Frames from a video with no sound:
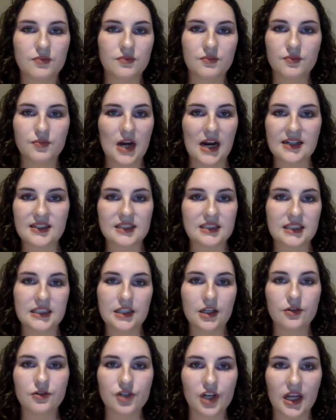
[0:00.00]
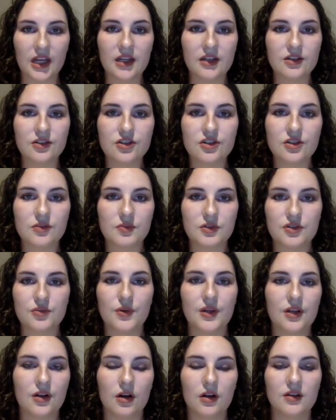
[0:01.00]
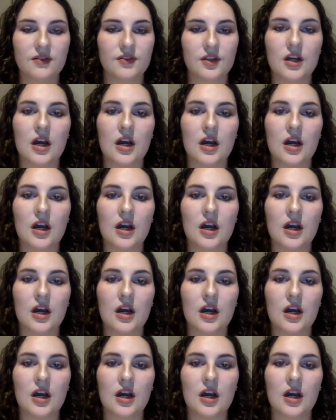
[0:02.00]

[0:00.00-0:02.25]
practically no change between all of the